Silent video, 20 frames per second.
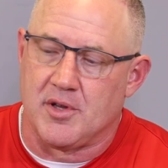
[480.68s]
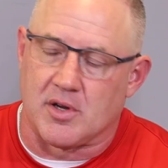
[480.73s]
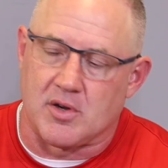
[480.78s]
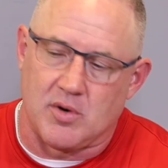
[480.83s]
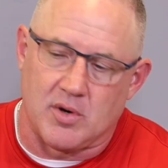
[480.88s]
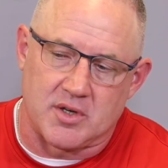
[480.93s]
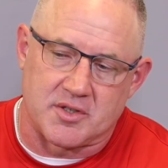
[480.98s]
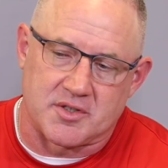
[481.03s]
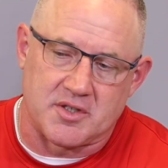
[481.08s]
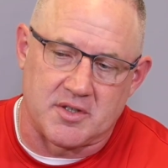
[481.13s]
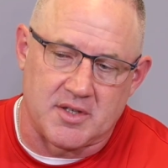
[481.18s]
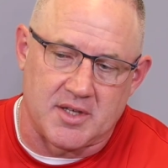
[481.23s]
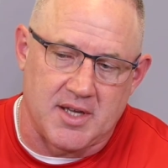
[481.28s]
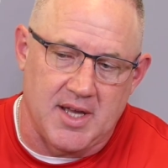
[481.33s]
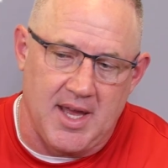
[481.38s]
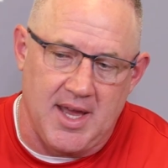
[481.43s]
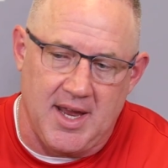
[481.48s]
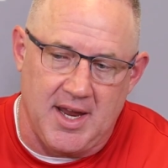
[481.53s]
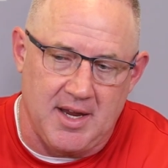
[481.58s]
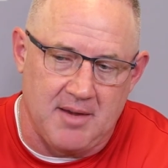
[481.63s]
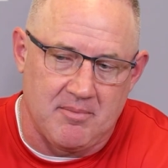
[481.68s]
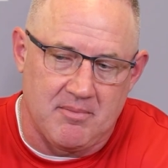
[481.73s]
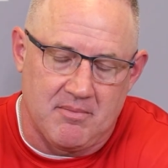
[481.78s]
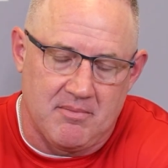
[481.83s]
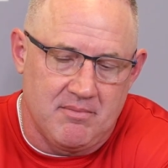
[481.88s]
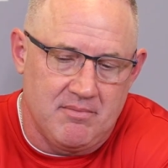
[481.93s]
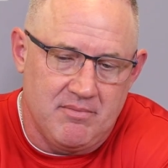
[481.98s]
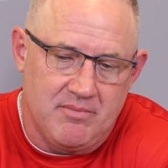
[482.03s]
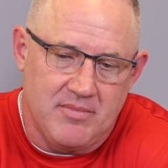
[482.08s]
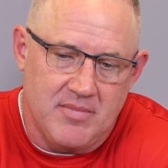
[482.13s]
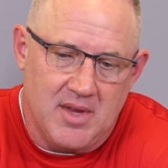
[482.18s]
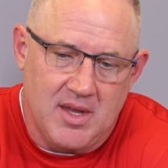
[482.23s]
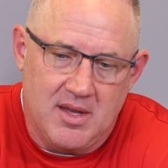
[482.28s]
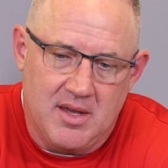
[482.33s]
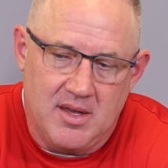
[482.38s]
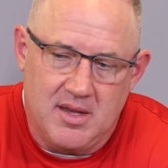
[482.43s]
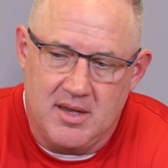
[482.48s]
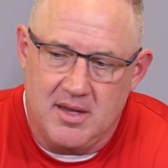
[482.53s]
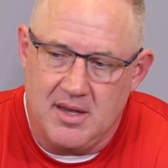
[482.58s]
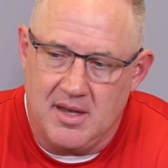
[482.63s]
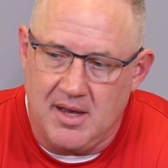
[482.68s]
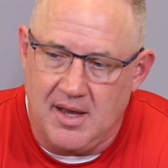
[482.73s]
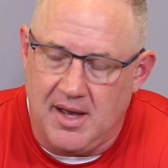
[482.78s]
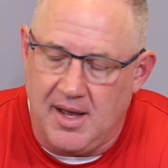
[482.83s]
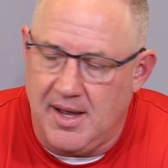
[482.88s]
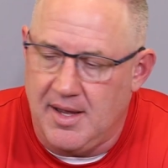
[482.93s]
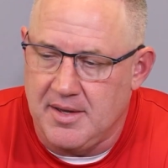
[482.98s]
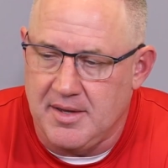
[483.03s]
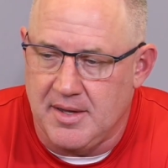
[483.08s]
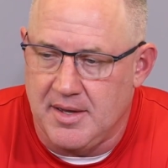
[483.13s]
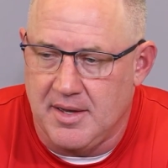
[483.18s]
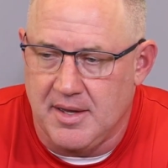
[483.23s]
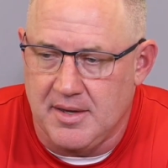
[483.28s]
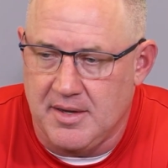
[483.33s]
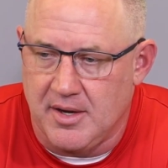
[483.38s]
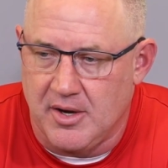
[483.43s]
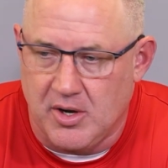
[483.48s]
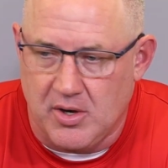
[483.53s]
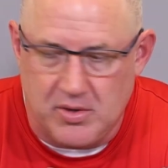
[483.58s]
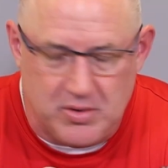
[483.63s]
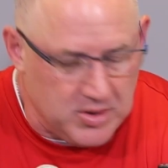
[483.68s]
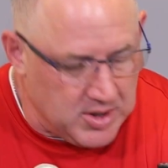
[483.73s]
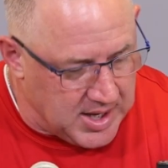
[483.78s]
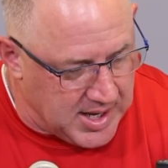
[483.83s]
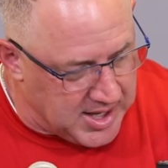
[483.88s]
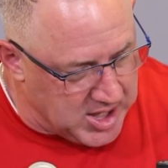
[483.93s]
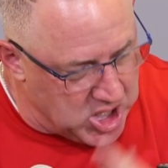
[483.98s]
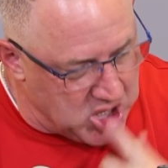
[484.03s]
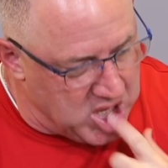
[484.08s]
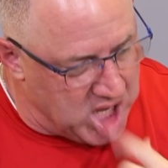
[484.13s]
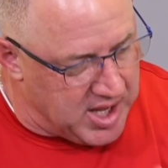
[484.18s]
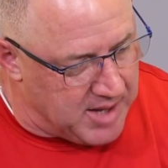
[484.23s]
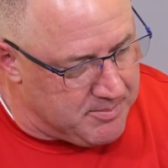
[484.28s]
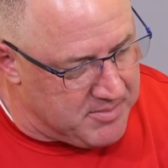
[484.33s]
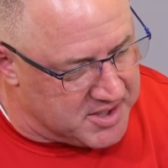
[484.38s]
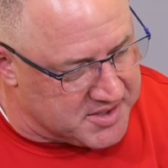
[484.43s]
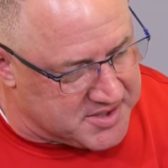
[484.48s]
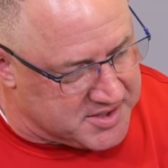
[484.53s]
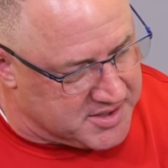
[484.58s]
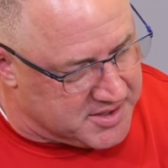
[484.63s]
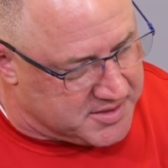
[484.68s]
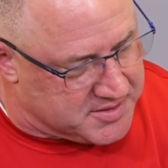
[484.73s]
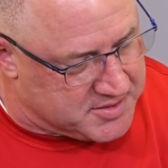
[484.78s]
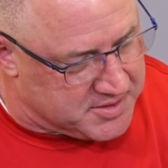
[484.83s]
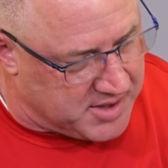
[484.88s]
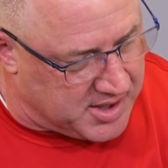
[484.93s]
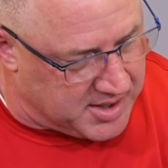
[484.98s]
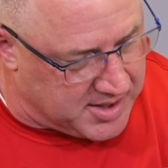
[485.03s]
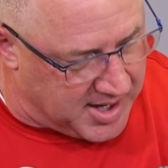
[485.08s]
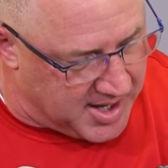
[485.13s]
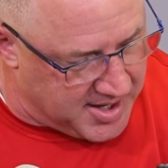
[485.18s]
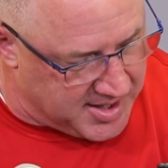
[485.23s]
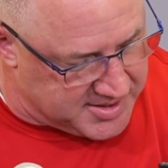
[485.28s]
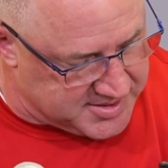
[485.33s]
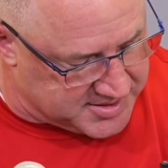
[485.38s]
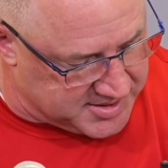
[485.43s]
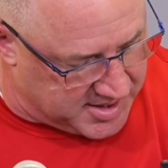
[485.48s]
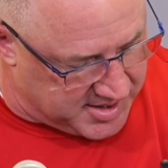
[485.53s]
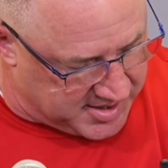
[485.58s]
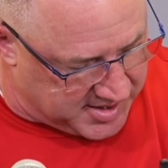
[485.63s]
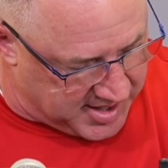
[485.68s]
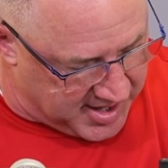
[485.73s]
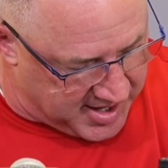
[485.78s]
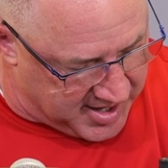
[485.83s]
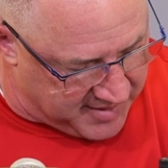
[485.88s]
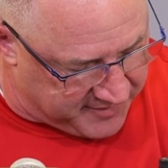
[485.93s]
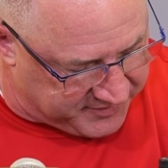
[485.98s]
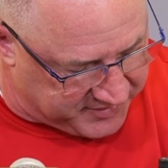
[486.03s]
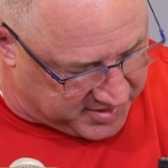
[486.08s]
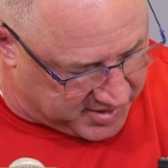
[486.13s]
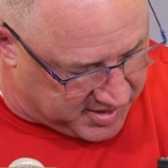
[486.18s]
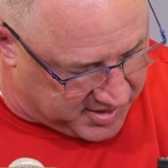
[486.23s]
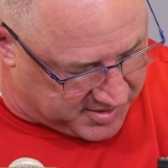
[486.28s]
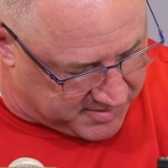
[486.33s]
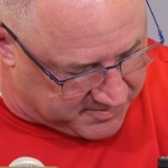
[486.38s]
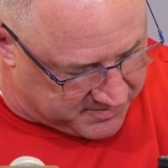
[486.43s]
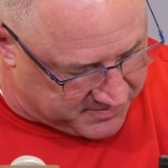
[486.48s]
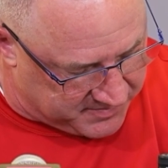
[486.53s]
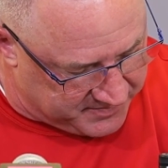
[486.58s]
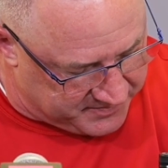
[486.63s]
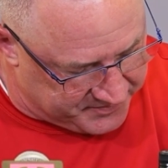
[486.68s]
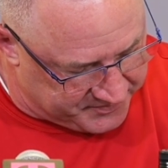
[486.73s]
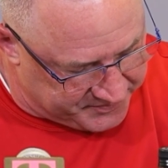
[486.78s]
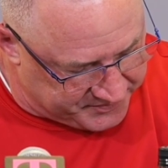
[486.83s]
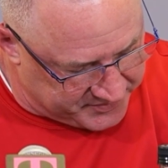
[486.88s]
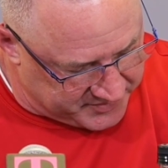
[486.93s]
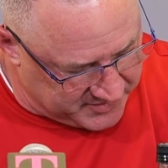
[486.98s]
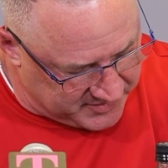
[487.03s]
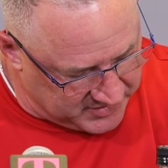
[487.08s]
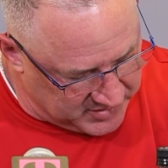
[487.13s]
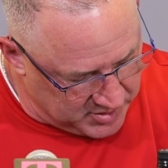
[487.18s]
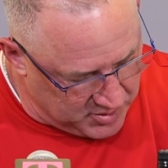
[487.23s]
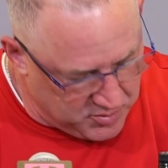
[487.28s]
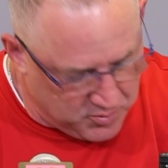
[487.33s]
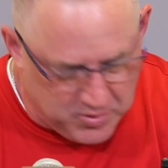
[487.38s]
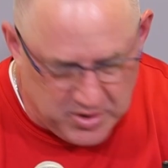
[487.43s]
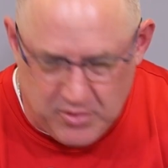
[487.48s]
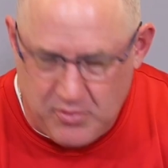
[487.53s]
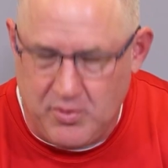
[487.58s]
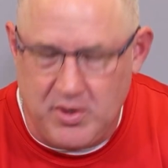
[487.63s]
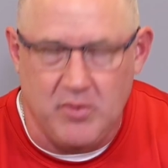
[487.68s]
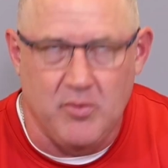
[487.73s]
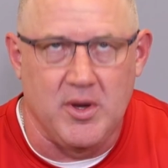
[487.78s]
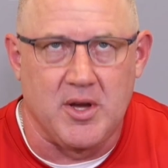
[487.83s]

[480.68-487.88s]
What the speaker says: the course of the game, you know, I mentioned it to our guys at halftime. Brad